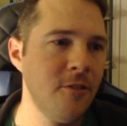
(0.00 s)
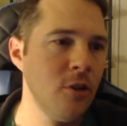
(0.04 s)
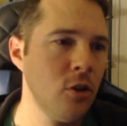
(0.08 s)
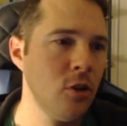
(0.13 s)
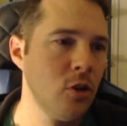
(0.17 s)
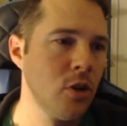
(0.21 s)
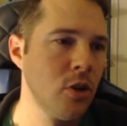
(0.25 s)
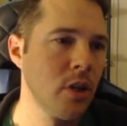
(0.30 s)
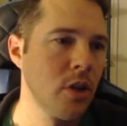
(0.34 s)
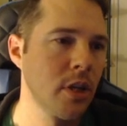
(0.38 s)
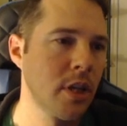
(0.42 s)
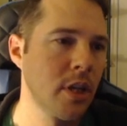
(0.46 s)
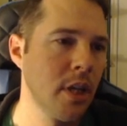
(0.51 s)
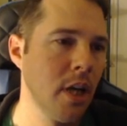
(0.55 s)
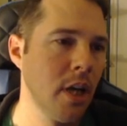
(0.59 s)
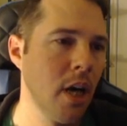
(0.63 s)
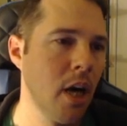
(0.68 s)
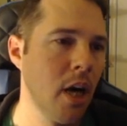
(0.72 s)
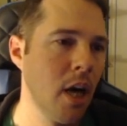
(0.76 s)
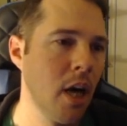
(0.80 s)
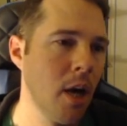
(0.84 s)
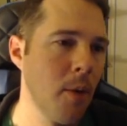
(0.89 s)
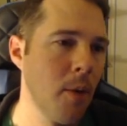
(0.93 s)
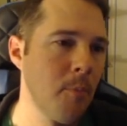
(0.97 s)
look,
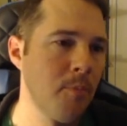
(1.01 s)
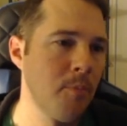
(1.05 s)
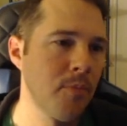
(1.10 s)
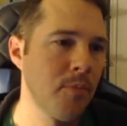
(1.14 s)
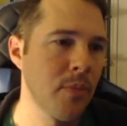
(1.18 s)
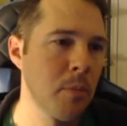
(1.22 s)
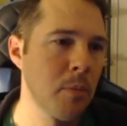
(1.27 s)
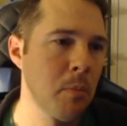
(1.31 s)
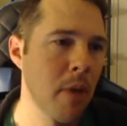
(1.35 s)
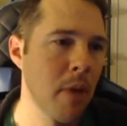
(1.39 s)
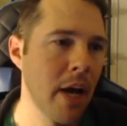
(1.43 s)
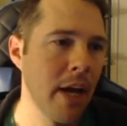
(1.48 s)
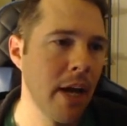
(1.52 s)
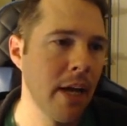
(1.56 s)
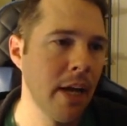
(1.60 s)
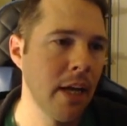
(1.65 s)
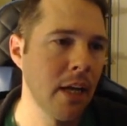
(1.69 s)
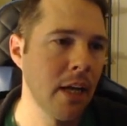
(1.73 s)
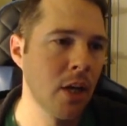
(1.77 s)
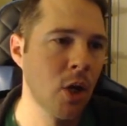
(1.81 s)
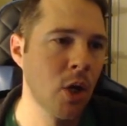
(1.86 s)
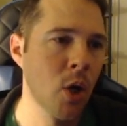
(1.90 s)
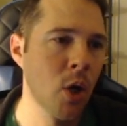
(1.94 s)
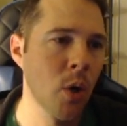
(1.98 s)

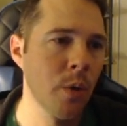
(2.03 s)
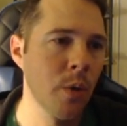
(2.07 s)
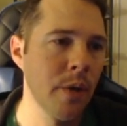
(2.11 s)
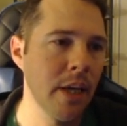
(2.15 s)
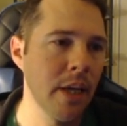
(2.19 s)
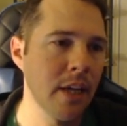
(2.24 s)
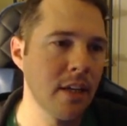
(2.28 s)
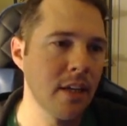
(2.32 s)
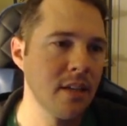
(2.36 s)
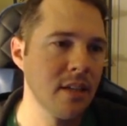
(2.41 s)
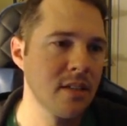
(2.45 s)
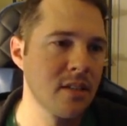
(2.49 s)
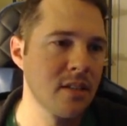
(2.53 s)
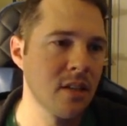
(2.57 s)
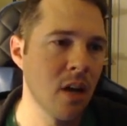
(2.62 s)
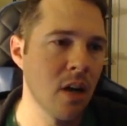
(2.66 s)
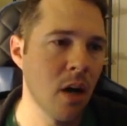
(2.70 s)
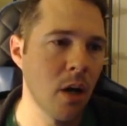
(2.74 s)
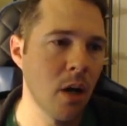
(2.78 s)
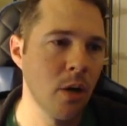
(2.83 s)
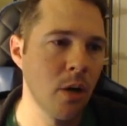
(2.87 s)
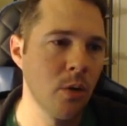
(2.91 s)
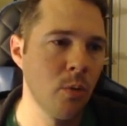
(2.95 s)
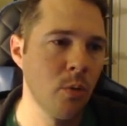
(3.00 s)
my codec is
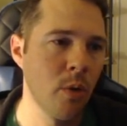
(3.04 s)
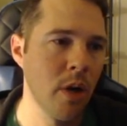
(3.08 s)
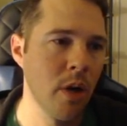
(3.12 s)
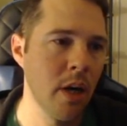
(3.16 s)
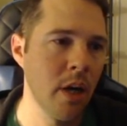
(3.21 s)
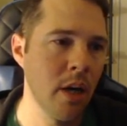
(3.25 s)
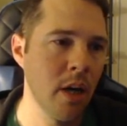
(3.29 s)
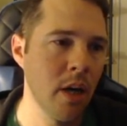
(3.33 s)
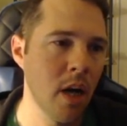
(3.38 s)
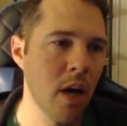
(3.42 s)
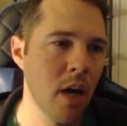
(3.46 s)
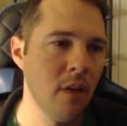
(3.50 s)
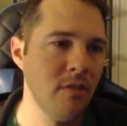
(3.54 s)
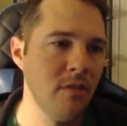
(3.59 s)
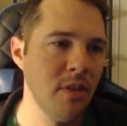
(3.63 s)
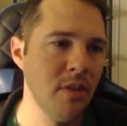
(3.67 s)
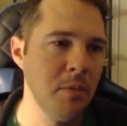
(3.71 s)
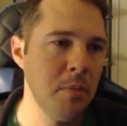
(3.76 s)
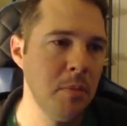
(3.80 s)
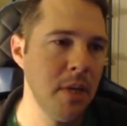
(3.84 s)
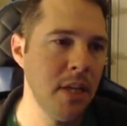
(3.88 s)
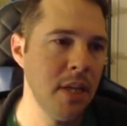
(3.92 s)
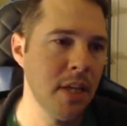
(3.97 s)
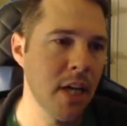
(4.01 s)
hardware
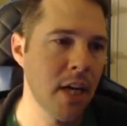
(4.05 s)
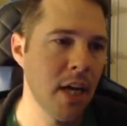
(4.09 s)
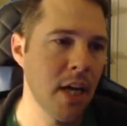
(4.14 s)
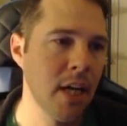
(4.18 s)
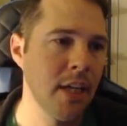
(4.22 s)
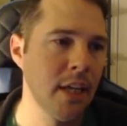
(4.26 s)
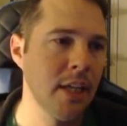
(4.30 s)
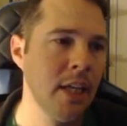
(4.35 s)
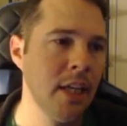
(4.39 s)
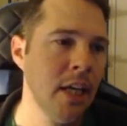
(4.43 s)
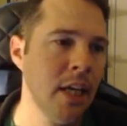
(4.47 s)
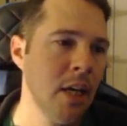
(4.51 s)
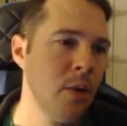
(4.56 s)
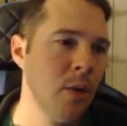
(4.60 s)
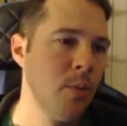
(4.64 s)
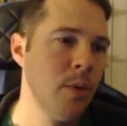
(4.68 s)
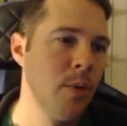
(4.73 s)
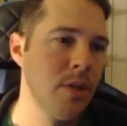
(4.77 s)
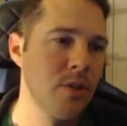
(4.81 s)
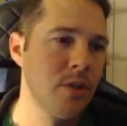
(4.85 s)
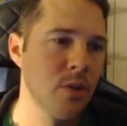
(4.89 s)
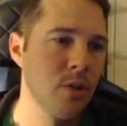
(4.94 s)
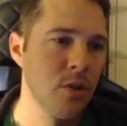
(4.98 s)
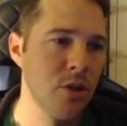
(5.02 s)
VP9,
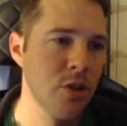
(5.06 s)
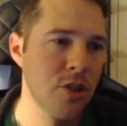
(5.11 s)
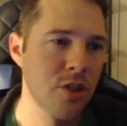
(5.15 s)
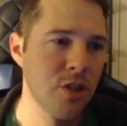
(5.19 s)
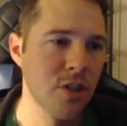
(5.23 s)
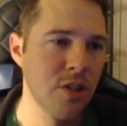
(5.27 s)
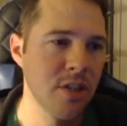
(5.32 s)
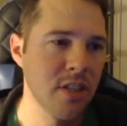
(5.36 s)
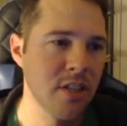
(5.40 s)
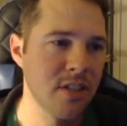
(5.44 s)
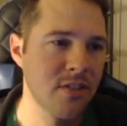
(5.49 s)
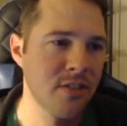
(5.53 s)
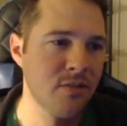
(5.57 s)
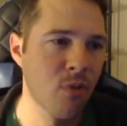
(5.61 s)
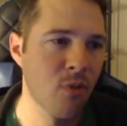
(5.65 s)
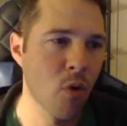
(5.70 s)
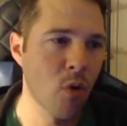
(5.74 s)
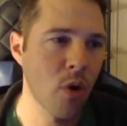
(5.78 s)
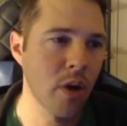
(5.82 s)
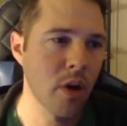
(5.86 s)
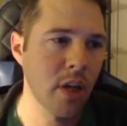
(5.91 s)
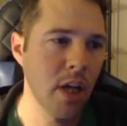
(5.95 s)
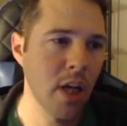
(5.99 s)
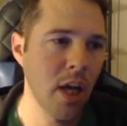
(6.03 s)
resolution is
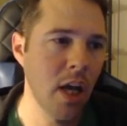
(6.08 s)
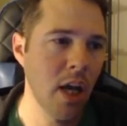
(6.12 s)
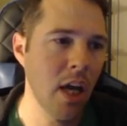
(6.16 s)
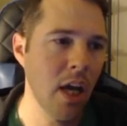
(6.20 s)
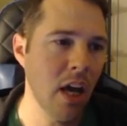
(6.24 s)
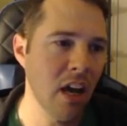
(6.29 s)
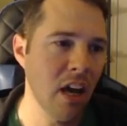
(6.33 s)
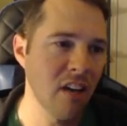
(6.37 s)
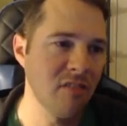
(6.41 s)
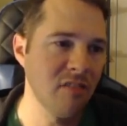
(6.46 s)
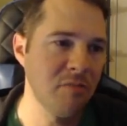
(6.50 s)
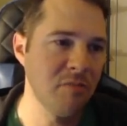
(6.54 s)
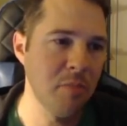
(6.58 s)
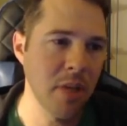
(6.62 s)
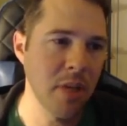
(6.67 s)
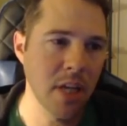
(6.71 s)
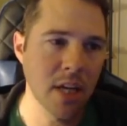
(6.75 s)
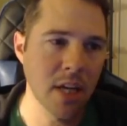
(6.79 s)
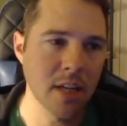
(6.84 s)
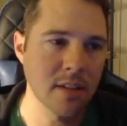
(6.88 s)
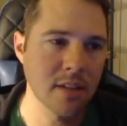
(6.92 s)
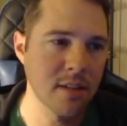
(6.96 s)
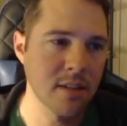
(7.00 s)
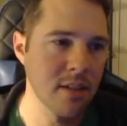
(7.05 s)
4K,
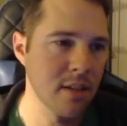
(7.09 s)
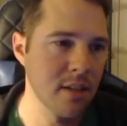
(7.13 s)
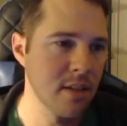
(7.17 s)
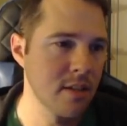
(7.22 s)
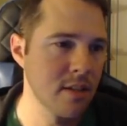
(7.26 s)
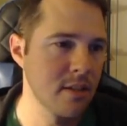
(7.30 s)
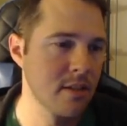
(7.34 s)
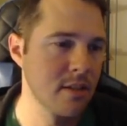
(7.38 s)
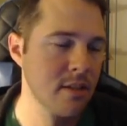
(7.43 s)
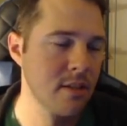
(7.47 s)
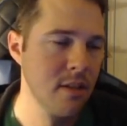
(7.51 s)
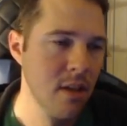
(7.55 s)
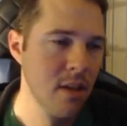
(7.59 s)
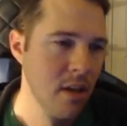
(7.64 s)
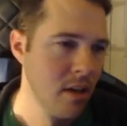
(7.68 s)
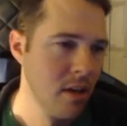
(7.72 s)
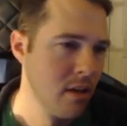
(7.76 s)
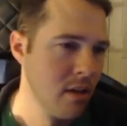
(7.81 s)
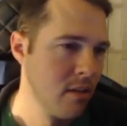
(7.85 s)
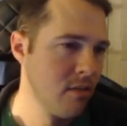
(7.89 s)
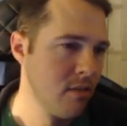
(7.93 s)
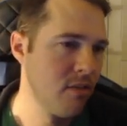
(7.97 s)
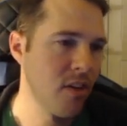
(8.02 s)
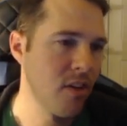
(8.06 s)
FPS is
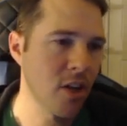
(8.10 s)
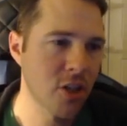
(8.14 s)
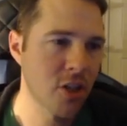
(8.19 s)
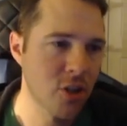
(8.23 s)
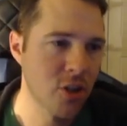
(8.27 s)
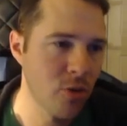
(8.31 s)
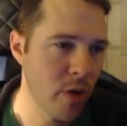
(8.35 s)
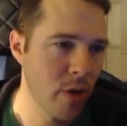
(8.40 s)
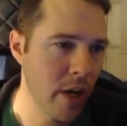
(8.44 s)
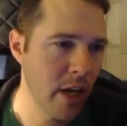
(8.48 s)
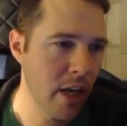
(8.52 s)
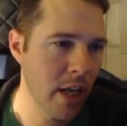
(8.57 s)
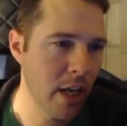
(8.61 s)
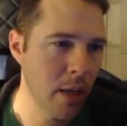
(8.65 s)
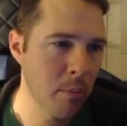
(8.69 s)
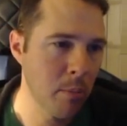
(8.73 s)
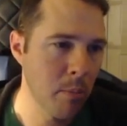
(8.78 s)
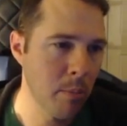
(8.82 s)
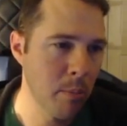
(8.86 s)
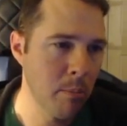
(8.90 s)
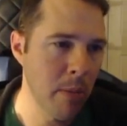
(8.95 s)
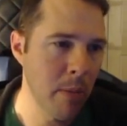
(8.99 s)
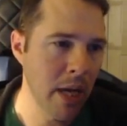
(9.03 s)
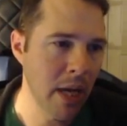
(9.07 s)

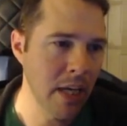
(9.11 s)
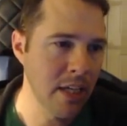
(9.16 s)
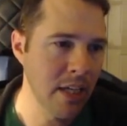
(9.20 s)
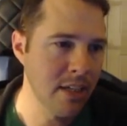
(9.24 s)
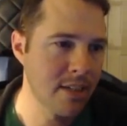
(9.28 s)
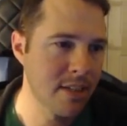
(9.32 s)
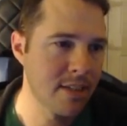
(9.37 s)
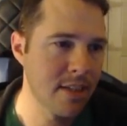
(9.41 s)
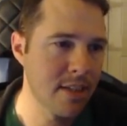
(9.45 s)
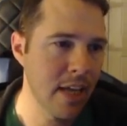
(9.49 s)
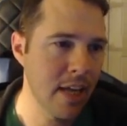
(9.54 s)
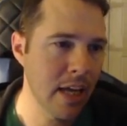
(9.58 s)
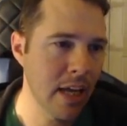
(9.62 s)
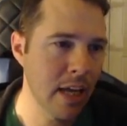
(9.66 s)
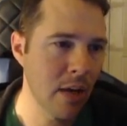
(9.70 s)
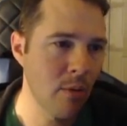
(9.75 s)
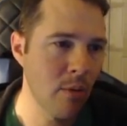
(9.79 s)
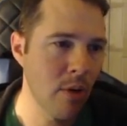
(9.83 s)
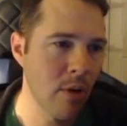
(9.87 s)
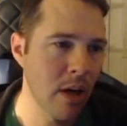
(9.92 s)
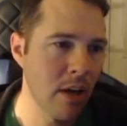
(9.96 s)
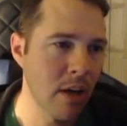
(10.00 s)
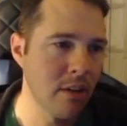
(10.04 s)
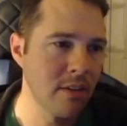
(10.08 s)
fluctuating, mainly staying
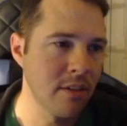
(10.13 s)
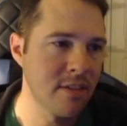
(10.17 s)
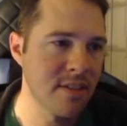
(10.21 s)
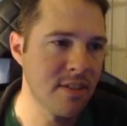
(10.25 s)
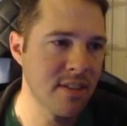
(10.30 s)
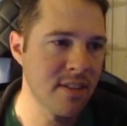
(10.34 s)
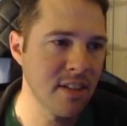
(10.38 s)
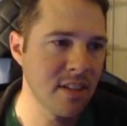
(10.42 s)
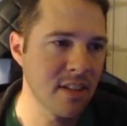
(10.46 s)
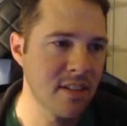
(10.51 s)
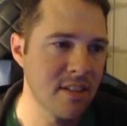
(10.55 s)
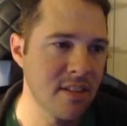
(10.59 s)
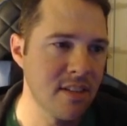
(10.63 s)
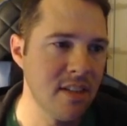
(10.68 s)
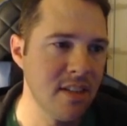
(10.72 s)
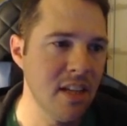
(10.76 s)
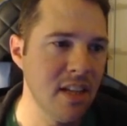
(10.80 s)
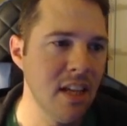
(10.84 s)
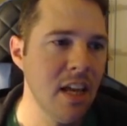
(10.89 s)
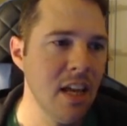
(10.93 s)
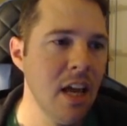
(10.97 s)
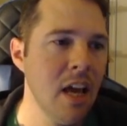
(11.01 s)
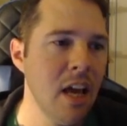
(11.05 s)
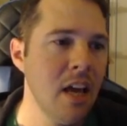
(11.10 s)
around
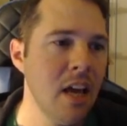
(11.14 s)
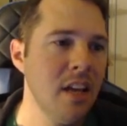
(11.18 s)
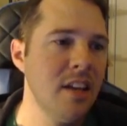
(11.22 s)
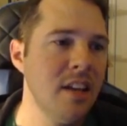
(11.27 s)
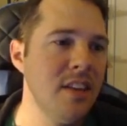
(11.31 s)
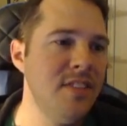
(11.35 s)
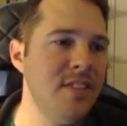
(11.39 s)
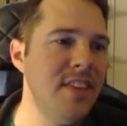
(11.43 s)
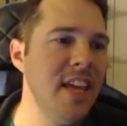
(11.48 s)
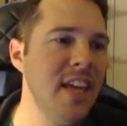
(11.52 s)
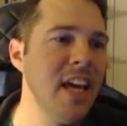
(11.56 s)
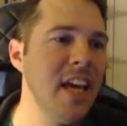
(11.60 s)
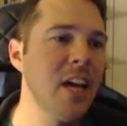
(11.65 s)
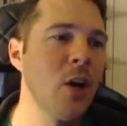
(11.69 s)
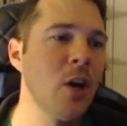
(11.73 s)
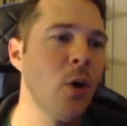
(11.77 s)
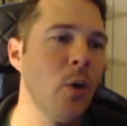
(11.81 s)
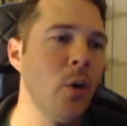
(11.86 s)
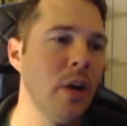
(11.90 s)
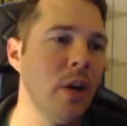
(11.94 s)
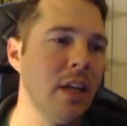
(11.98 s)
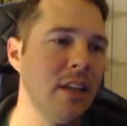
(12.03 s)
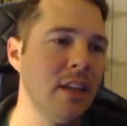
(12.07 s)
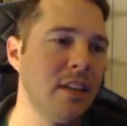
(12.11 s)
60. The
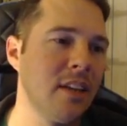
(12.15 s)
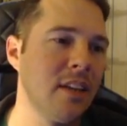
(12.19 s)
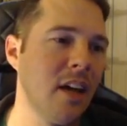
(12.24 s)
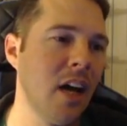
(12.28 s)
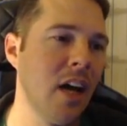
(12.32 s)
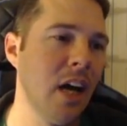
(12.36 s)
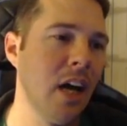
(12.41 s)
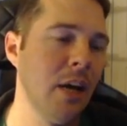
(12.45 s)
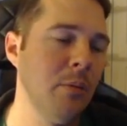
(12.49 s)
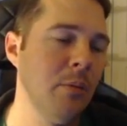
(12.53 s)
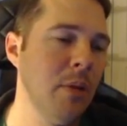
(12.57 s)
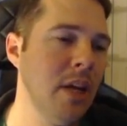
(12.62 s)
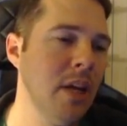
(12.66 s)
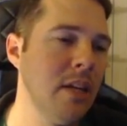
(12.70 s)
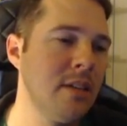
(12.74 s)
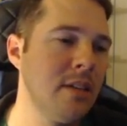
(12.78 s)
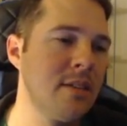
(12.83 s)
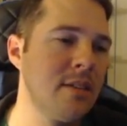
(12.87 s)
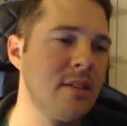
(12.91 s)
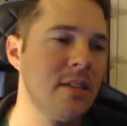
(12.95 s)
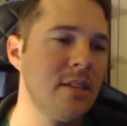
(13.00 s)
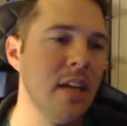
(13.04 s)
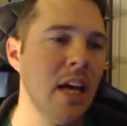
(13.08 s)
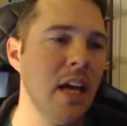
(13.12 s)
decoding time, it's
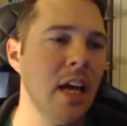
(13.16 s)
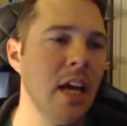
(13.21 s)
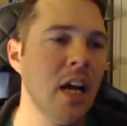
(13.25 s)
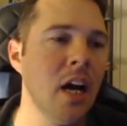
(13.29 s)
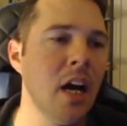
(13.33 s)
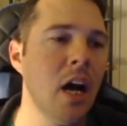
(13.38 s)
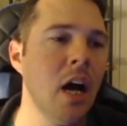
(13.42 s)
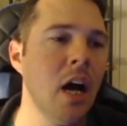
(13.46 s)
staying